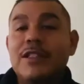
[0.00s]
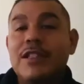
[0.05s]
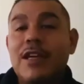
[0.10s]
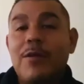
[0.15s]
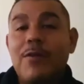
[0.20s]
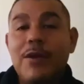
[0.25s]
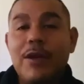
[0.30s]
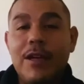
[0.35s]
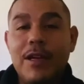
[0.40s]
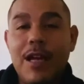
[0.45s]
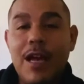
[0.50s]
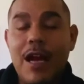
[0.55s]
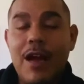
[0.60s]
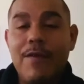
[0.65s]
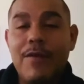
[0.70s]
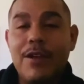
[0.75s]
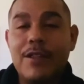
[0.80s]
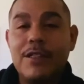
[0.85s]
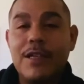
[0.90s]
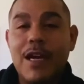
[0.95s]
that we can have
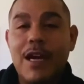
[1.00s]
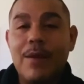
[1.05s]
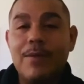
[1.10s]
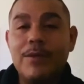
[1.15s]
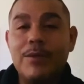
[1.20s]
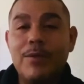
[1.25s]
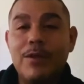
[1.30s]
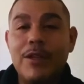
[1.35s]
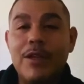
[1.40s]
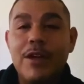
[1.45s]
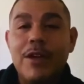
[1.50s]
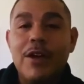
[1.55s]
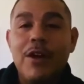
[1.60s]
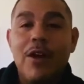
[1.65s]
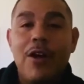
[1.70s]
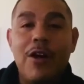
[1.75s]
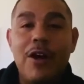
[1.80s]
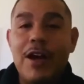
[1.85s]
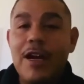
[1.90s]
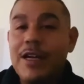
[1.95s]
at times when
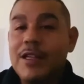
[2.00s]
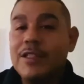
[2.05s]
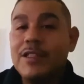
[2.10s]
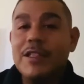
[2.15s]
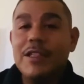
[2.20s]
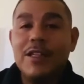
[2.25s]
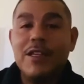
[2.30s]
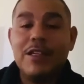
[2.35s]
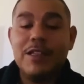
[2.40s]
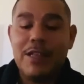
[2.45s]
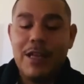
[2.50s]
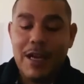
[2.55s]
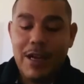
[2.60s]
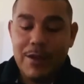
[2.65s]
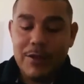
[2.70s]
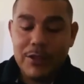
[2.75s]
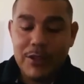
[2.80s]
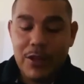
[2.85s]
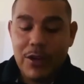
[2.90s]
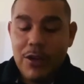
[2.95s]
our head's in the
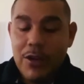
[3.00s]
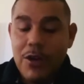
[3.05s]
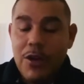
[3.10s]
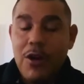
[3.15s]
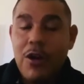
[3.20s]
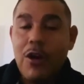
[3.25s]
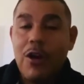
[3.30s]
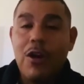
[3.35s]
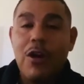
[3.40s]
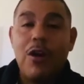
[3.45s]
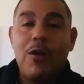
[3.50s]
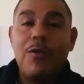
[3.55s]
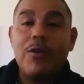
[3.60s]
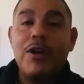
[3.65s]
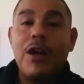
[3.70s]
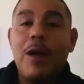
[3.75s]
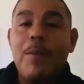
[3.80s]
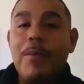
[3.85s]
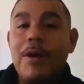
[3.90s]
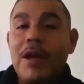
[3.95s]
clouds, or we're
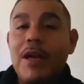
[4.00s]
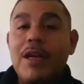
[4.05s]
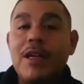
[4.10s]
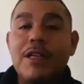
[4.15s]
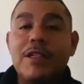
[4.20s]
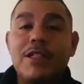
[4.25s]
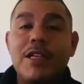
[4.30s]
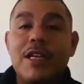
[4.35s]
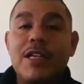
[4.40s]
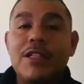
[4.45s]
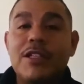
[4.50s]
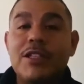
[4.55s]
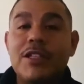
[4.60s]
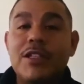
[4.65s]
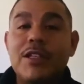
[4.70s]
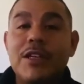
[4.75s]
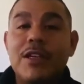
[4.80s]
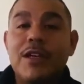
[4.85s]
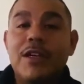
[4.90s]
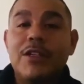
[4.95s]
not paying attention
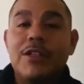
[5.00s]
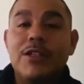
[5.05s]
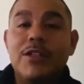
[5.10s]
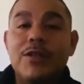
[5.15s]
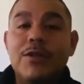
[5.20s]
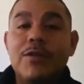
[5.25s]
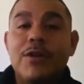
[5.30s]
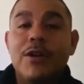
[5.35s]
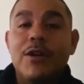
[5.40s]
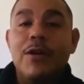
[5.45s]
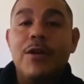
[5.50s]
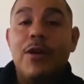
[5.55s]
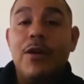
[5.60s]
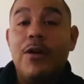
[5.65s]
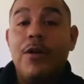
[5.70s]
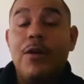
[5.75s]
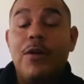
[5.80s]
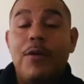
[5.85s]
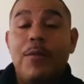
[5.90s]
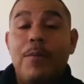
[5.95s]
to or
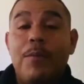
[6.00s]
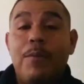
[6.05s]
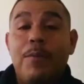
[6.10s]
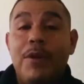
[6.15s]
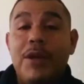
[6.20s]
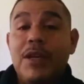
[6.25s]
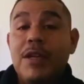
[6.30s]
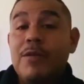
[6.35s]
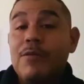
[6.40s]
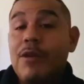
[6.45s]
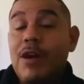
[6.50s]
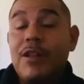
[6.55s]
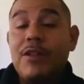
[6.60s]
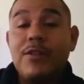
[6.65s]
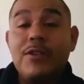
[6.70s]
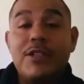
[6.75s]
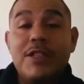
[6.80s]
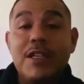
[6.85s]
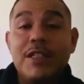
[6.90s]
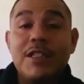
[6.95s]
being rather
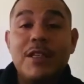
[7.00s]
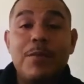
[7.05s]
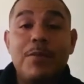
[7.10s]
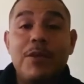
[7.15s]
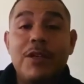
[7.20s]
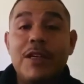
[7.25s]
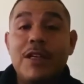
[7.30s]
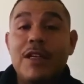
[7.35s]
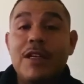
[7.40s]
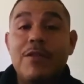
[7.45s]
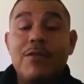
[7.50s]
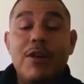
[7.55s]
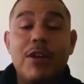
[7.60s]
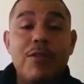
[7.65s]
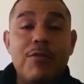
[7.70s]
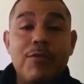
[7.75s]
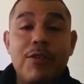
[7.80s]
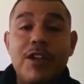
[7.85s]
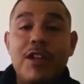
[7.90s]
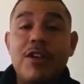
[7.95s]
disciplined and
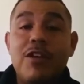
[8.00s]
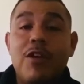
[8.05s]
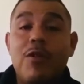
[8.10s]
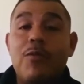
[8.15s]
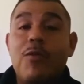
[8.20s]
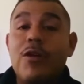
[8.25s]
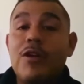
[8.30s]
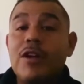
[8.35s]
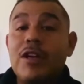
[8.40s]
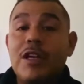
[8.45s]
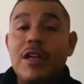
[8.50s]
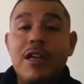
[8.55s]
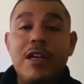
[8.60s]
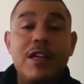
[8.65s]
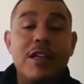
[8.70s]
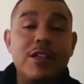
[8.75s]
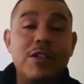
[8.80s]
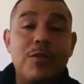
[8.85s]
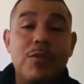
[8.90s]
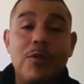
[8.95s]
reading our word and getting
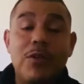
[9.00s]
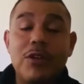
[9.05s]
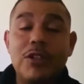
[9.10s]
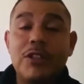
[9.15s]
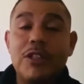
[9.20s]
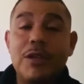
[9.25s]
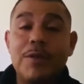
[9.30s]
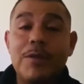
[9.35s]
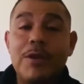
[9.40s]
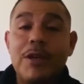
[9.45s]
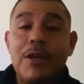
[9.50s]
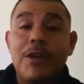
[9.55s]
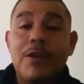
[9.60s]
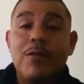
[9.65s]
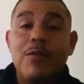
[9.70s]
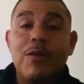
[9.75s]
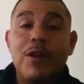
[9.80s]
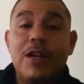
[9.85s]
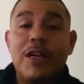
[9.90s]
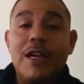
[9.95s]
into worship,
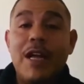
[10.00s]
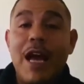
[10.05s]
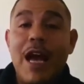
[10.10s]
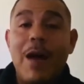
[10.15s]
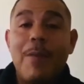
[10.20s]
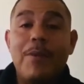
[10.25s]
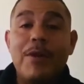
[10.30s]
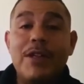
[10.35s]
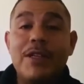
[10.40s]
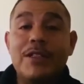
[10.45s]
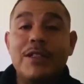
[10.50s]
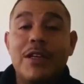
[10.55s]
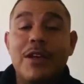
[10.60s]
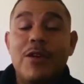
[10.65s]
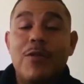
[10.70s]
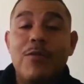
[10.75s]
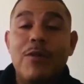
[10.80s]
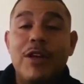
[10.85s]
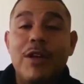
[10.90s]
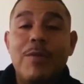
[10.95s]
what can happen is
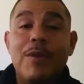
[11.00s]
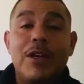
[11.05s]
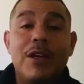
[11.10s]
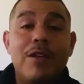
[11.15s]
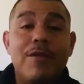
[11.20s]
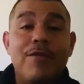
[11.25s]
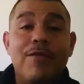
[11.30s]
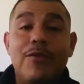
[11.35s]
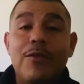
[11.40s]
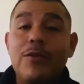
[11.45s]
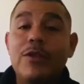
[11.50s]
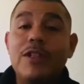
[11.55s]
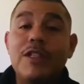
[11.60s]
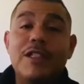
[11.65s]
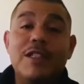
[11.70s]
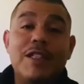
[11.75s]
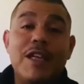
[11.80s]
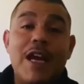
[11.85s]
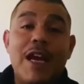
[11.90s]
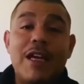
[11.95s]
we can become fully
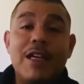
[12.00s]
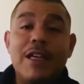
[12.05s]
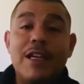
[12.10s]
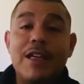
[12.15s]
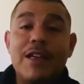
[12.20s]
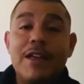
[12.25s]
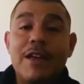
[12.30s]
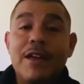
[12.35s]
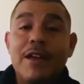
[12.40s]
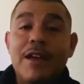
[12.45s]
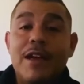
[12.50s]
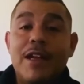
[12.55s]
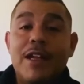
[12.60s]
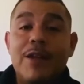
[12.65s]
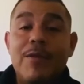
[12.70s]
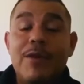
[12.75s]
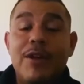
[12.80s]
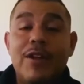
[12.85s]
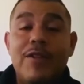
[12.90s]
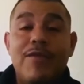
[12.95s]
stagnant, and then
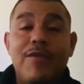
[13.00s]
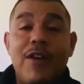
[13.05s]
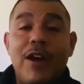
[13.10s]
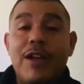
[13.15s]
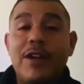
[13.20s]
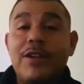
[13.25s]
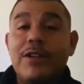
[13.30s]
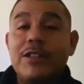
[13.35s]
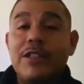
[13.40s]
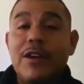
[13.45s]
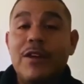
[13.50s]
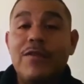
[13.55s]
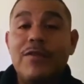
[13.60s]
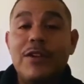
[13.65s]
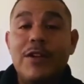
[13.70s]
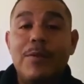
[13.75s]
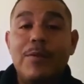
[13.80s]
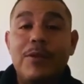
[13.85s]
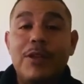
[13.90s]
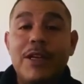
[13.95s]
we can find ourselves in a
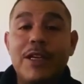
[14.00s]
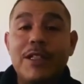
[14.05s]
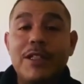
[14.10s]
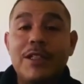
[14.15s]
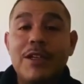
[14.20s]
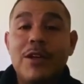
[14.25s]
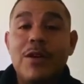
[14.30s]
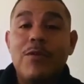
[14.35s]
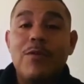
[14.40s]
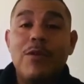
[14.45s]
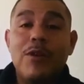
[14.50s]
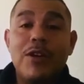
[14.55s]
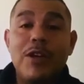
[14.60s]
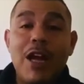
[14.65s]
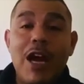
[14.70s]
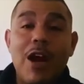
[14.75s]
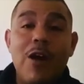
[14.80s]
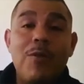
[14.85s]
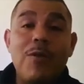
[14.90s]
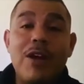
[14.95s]
place where
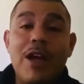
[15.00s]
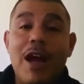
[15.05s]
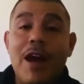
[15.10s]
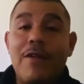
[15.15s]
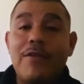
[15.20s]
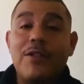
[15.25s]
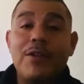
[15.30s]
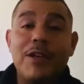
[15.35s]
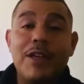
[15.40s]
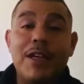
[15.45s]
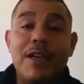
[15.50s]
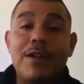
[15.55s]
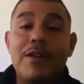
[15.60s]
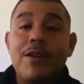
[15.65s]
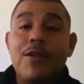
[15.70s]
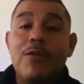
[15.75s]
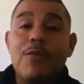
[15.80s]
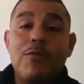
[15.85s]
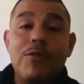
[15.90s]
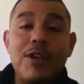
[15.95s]
now we have to get
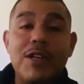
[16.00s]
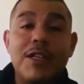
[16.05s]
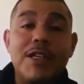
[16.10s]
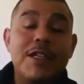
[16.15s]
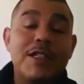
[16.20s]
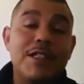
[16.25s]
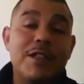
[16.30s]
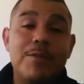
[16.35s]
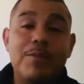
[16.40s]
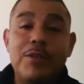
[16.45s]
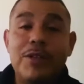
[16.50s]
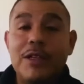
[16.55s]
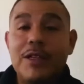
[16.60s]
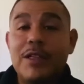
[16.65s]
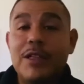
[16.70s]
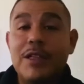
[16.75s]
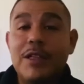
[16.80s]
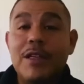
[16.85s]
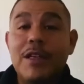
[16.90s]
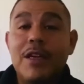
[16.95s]

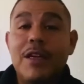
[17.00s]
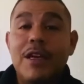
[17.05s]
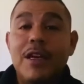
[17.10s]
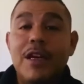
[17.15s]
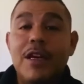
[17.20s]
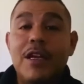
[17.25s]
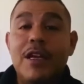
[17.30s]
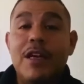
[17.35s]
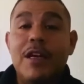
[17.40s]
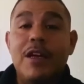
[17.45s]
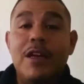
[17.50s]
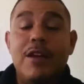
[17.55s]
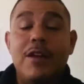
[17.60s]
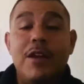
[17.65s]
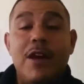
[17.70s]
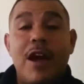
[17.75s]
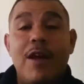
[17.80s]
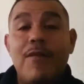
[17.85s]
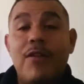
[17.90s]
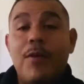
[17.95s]
re-disciplined and
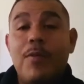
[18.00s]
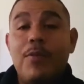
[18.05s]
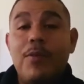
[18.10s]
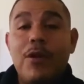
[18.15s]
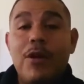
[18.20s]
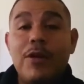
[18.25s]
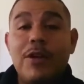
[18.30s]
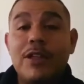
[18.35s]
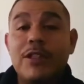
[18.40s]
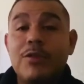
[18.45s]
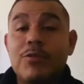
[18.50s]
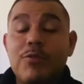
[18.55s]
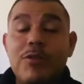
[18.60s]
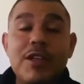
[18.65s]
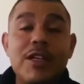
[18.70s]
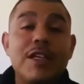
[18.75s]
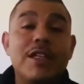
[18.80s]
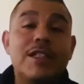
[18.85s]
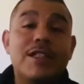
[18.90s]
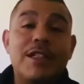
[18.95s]
have our progress
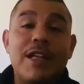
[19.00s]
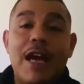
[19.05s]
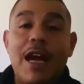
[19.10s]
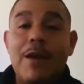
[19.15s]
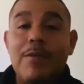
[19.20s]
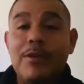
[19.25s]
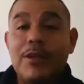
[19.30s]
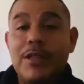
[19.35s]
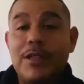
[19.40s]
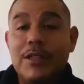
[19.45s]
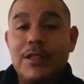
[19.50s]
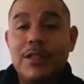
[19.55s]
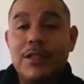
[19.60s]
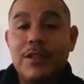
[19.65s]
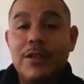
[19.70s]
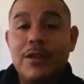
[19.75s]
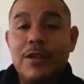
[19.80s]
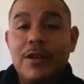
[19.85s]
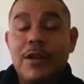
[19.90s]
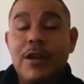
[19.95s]
re-established.
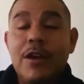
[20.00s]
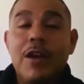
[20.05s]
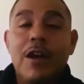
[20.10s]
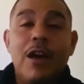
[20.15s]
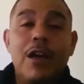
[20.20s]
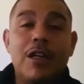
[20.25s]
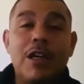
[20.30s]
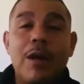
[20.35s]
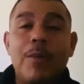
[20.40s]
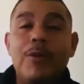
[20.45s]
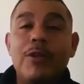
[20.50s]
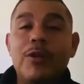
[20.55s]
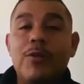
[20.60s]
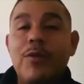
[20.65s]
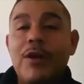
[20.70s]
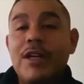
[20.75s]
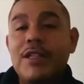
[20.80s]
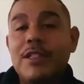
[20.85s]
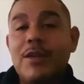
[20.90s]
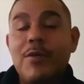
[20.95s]
A couple of
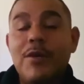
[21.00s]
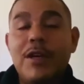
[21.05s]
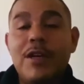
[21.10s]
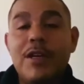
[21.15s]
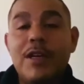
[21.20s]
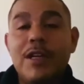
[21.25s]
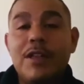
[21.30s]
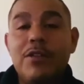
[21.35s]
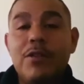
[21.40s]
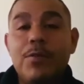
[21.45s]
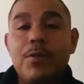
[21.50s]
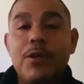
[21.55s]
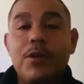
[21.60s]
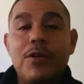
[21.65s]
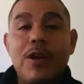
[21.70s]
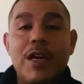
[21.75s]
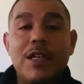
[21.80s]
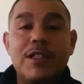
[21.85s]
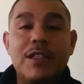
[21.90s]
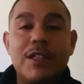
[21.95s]
ways that we can get through
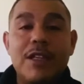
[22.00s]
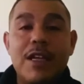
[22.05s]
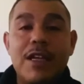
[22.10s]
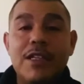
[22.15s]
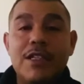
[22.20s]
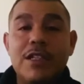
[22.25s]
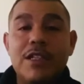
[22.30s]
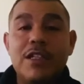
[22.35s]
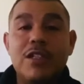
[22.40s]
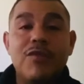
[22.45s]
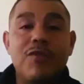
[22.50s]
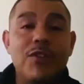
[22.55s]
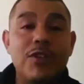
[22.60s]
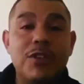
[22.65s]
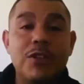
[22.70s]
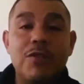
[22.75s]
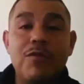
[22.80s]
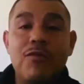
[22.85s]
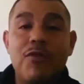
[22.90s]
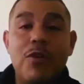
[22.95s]
procrastination is, first
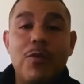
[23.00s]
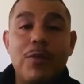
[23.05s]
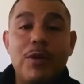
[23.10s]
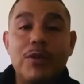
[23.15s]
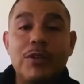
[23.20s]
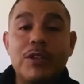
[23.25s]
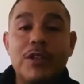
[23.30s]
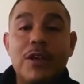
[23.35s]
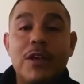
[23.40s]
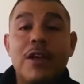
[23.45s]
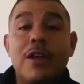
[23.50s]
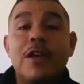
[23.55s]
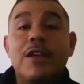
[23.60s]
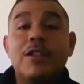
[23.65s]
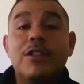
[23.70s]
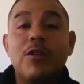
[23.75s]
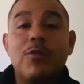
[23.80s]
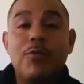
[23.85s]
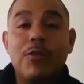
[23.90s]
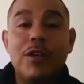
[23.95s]
and foremost,
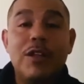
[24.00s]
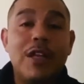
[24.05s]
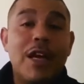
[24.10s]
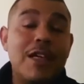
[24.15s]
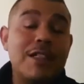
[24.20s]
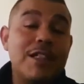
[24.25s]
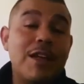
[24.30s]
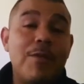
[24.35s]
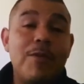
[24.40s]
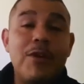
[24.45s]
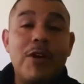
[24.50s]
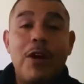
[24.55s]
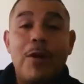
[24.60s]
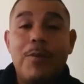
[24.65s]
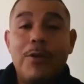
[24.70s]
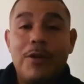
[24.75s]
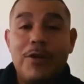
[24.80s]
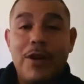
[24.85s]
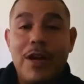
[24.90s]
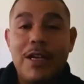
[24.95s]
to realize that we are
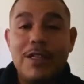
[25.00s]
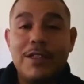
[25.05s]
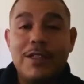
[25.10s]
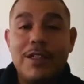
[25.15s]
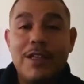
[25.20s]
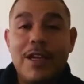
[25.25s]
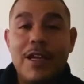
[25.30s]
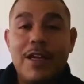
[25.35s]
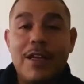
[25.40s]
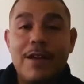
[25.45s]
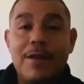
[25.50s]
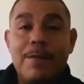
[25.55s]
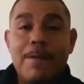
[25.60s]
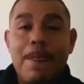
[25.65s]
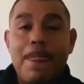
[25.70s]
procrastinating.